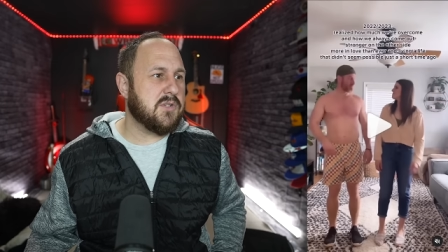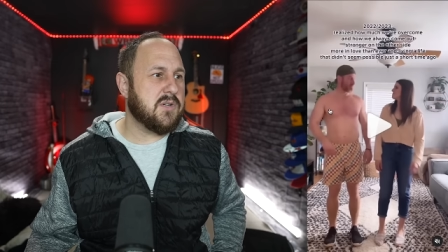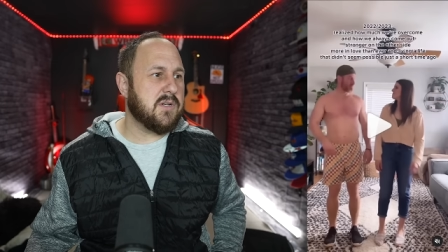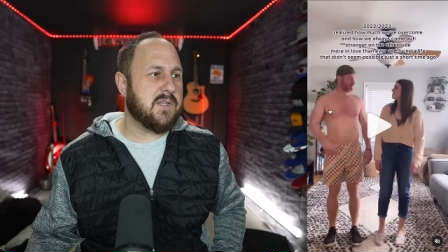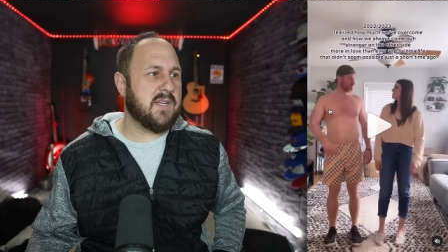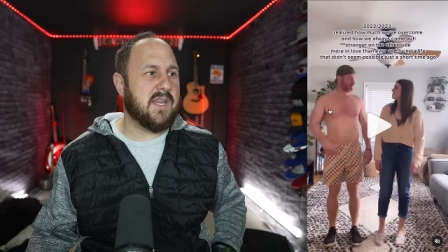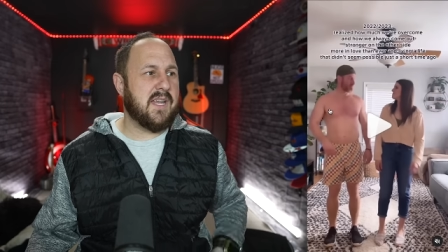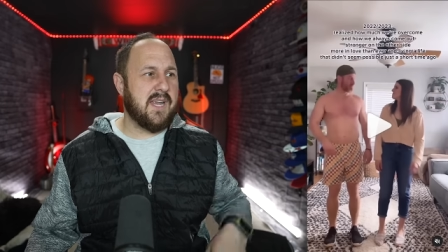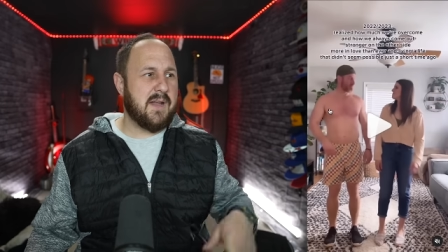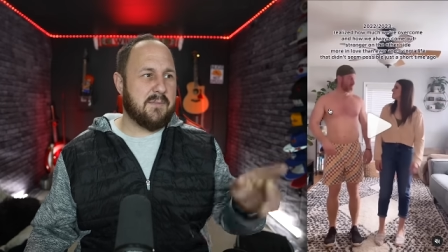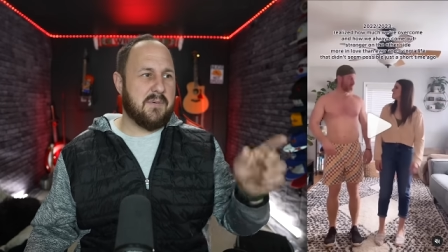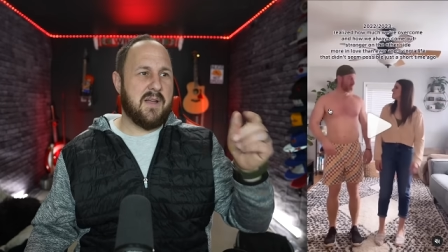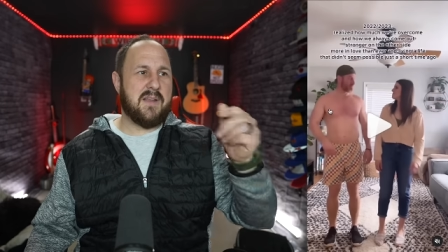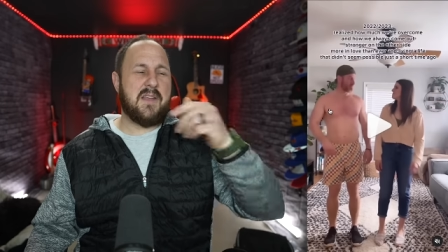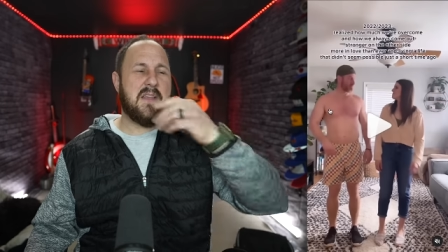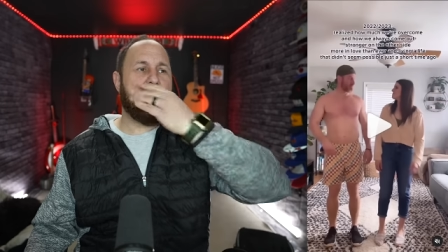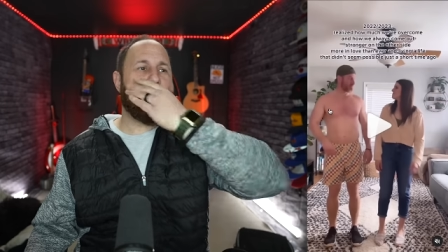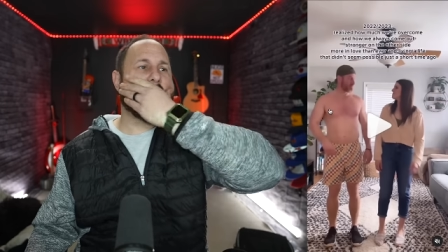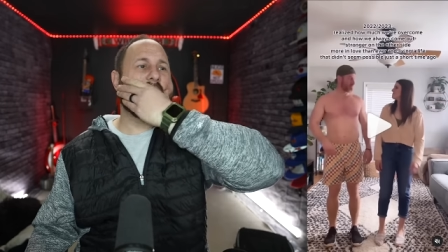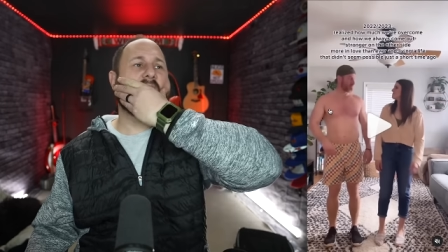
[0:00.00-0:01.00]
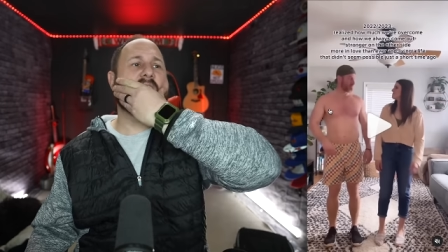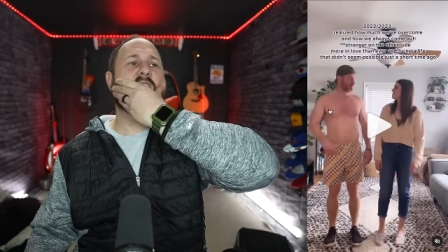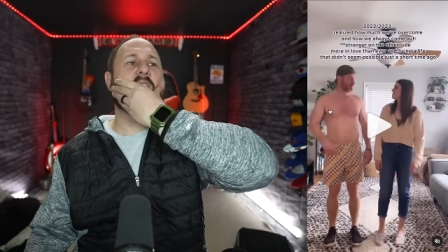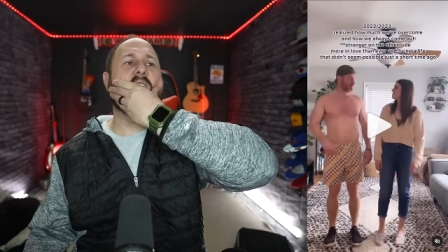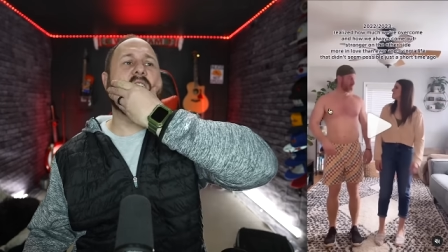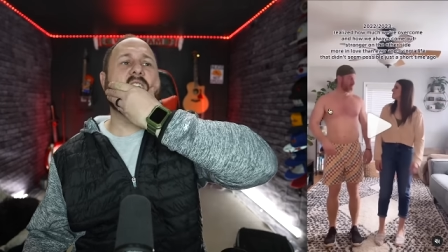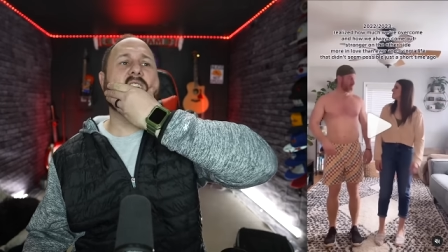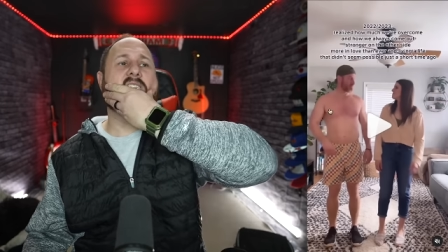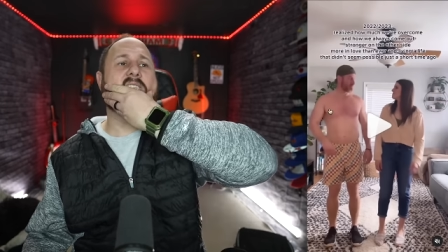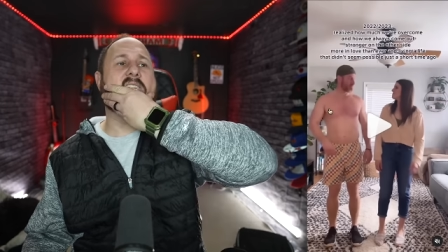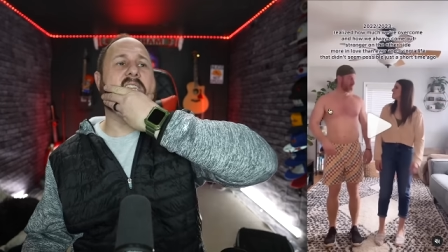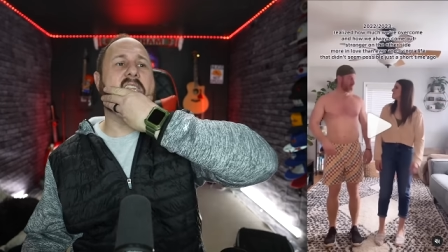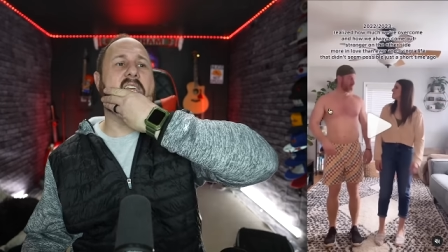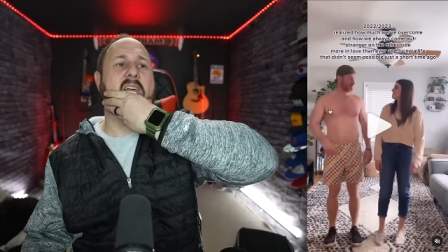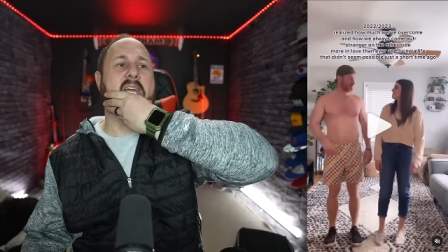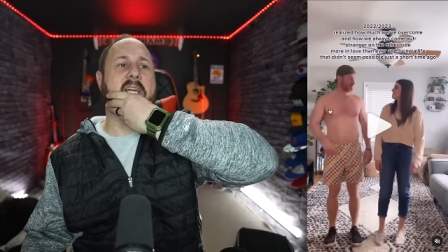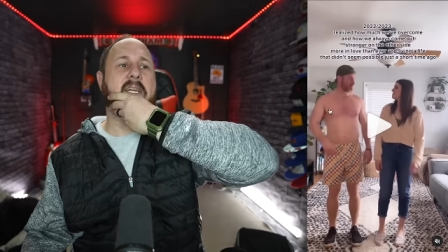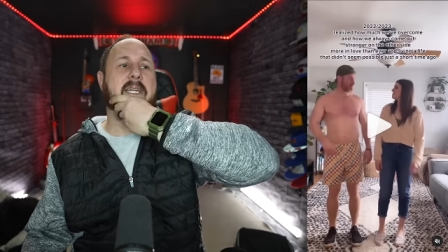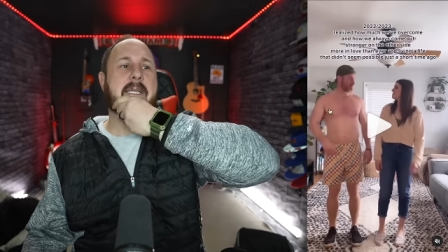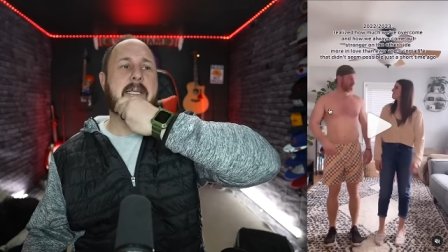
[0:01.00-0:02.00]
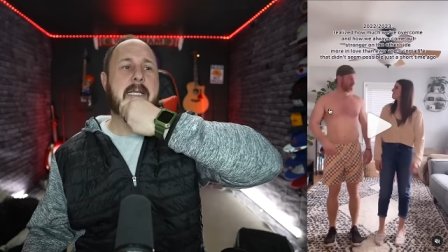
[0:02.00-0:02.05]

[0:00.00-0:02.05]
Sure. Did he get pregnant? Okay. So here's the thing.